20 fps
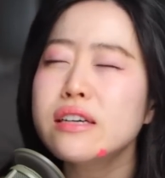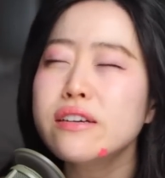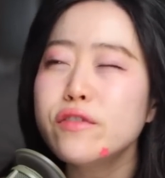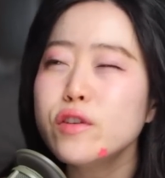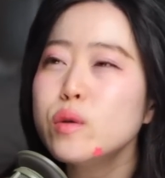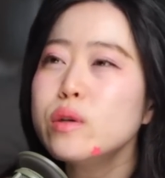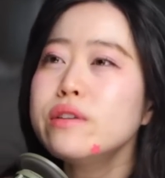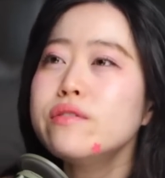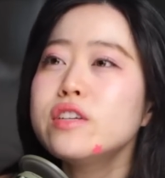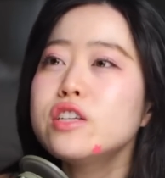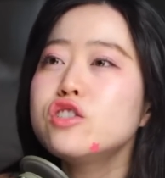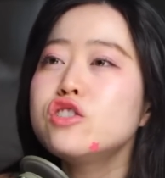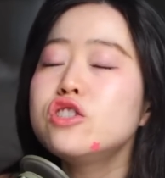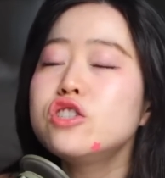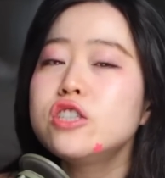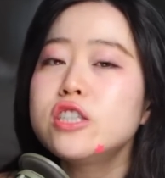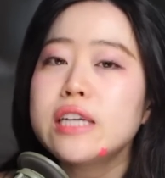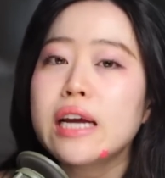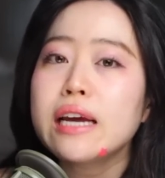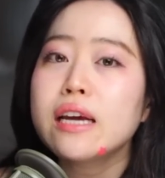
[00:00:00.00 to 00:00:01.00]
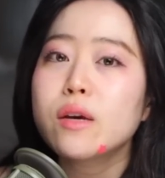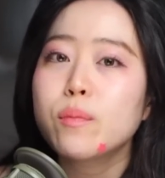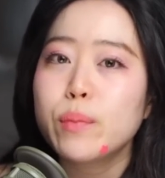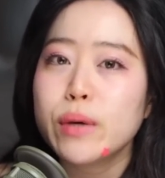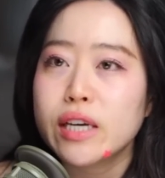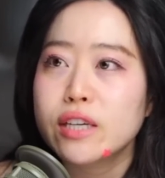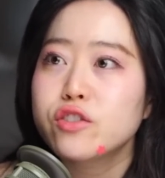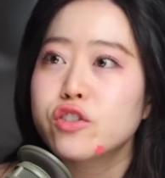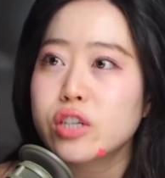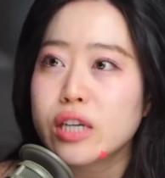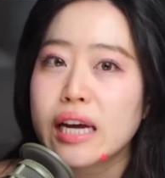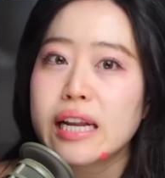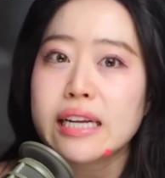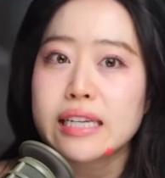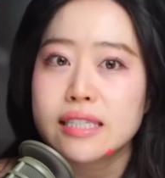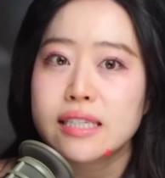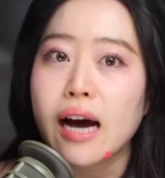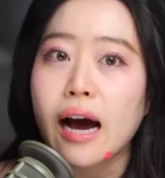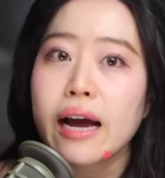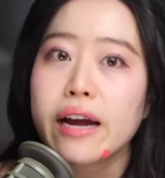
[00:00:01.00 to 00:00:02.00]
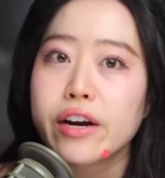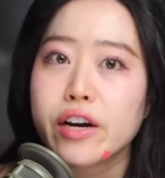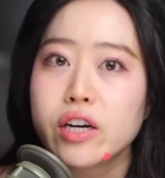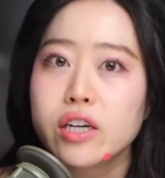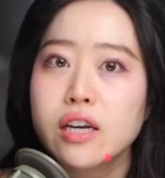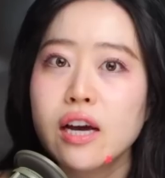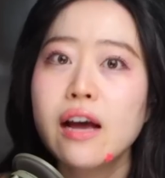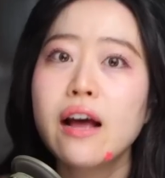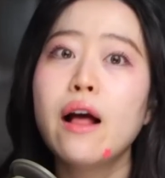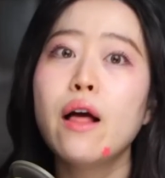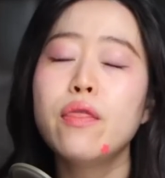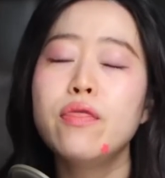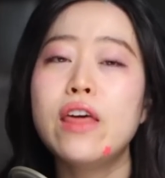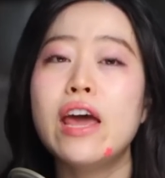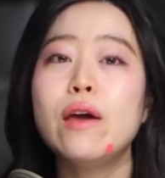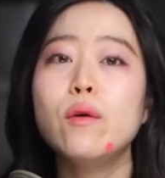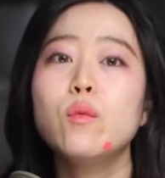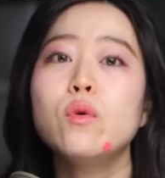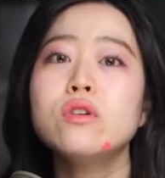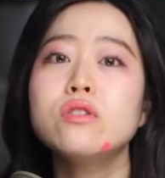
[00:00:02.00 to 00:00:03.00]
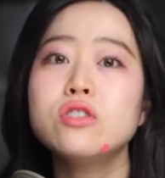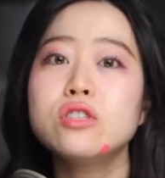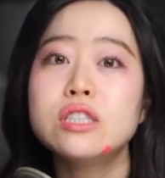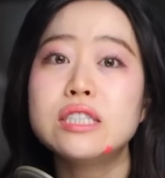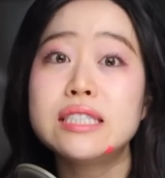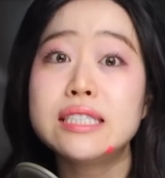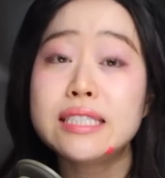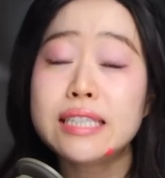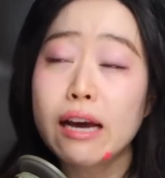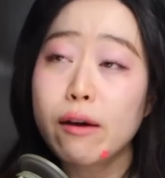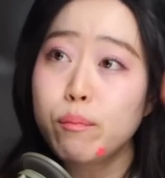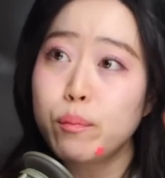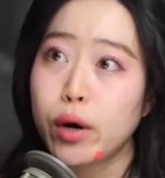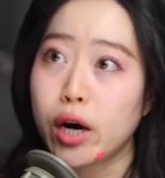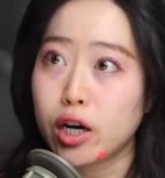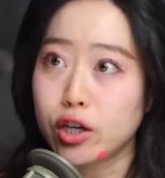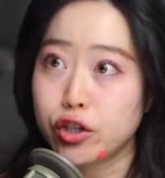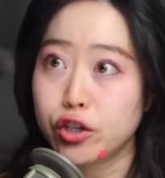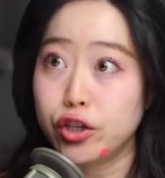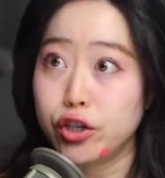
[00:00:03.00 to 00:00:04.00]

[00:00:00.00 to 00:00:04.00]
if you even shake because you're getting tired, they will step on